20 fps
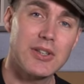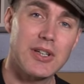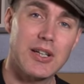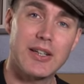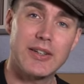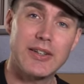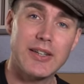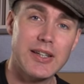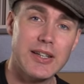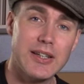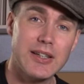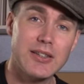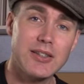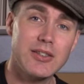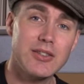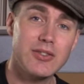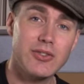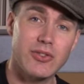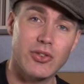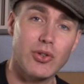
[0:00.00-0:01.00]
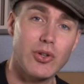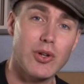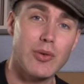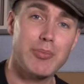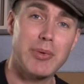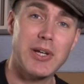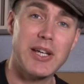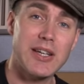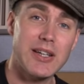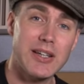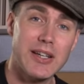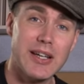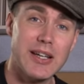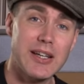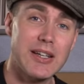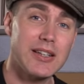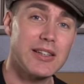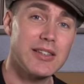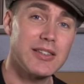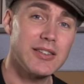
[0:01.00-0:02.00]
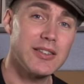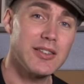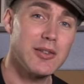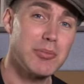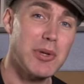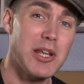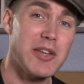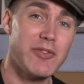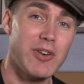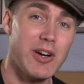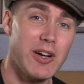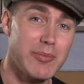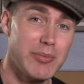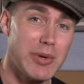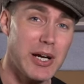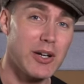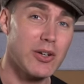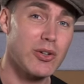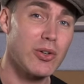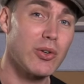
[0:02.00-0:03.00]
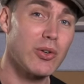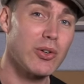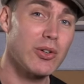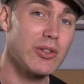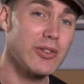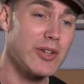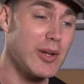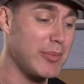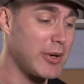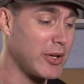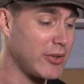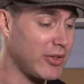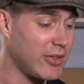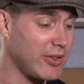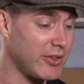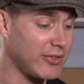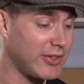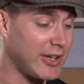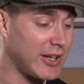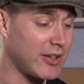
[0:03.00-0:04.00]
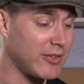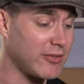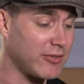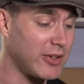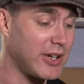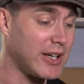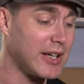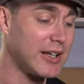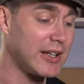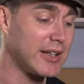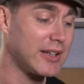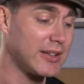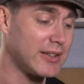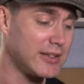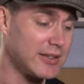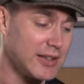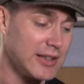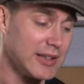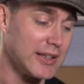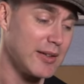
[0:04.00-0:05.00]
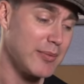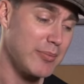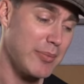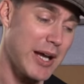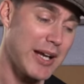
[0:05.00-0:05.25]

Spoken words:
And then to a B again, B5 power chord. They're both on the second fret.